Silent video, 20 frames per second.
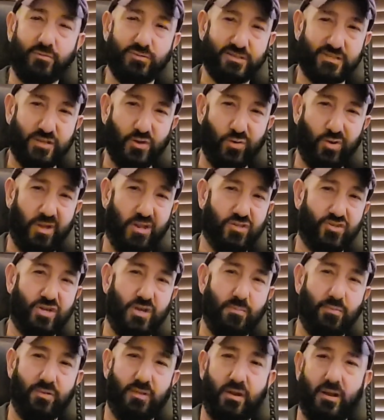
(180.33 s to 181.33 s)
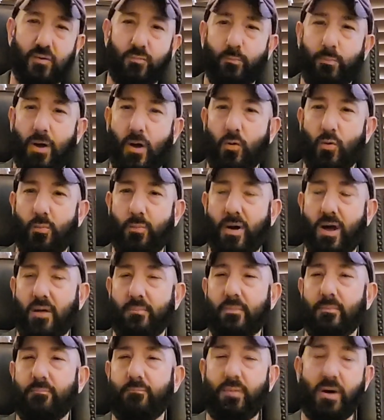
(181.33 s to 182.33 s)
I would still get it cheaper than I would buy
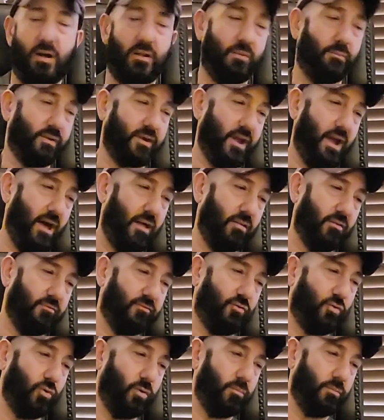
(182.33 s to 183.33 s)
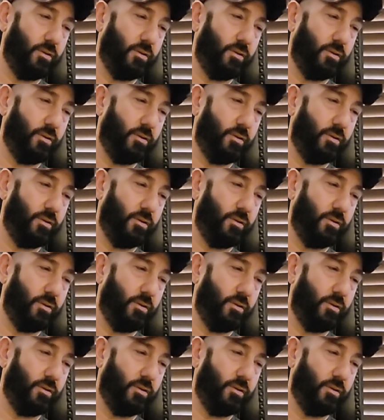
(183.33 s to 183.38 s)
a bottle of MaCallan for.